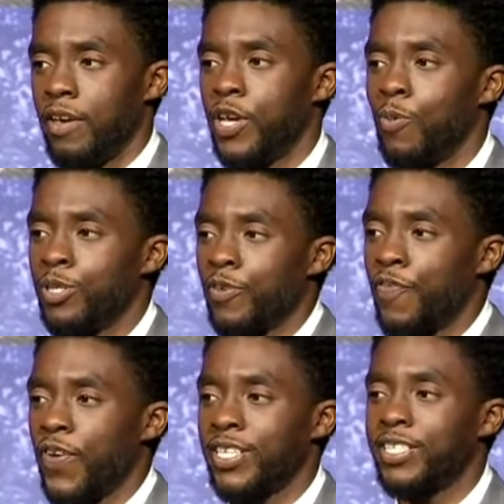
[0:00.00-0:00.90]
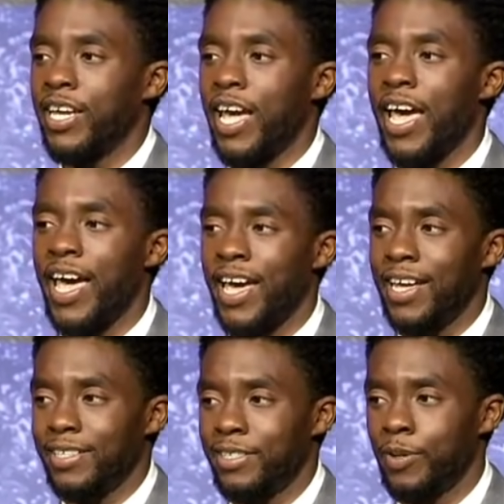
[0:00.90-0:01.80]
If there was a face to
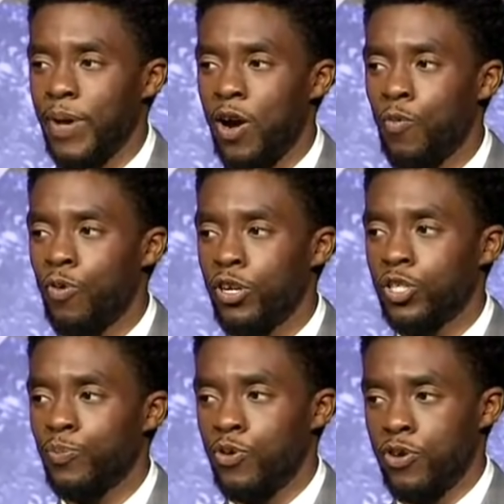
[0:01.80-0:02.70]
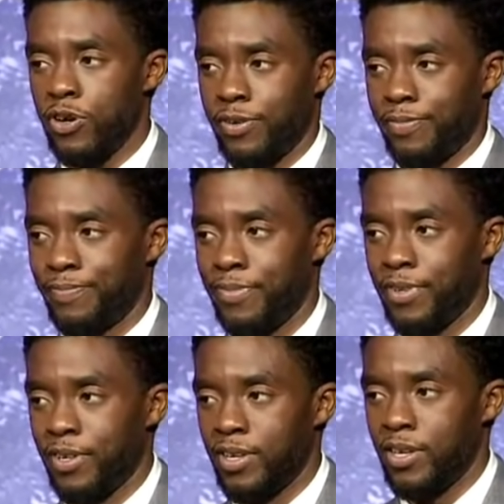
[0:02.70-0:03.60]
add to Mount Rushmore,
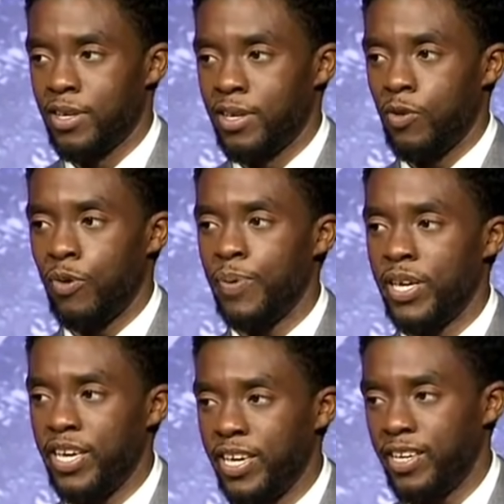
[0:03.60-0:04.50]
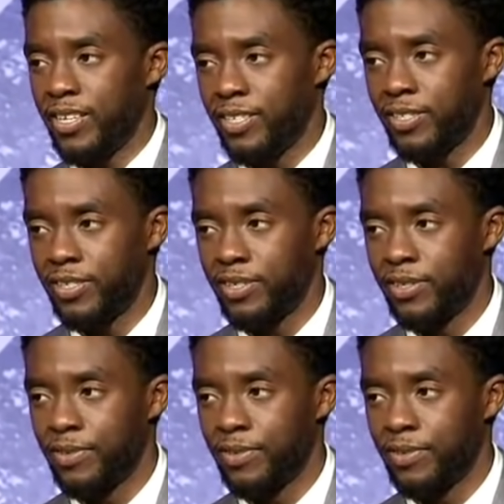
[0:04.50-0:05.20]
it would be his.